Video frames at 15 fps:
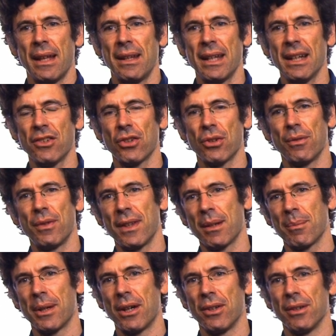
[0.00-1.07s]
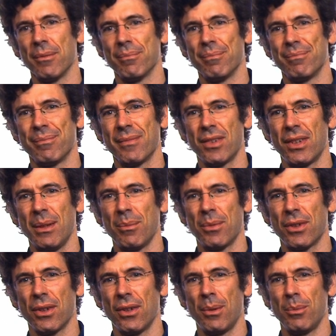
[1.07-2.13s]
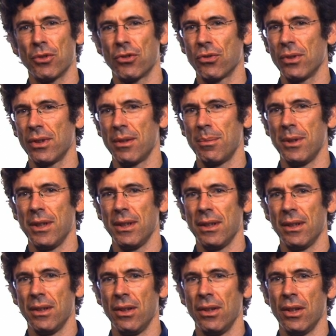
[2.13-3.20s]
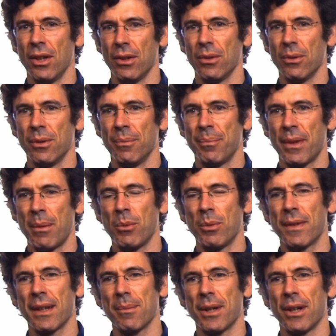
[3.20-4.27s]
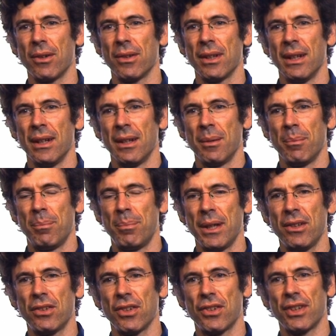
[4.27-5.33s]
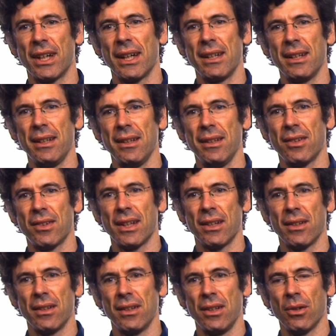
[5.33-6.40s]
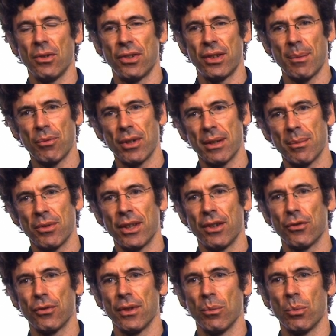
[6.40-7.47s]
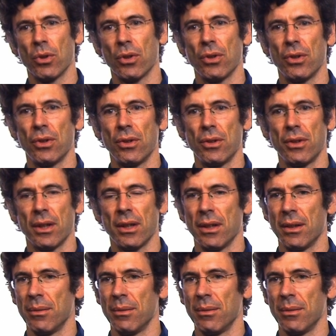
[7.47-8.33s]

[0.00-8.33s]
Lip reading: And the answer, if you think about it, seems almost surely to be no. I mean, we think about big societies that separate themselves from the world,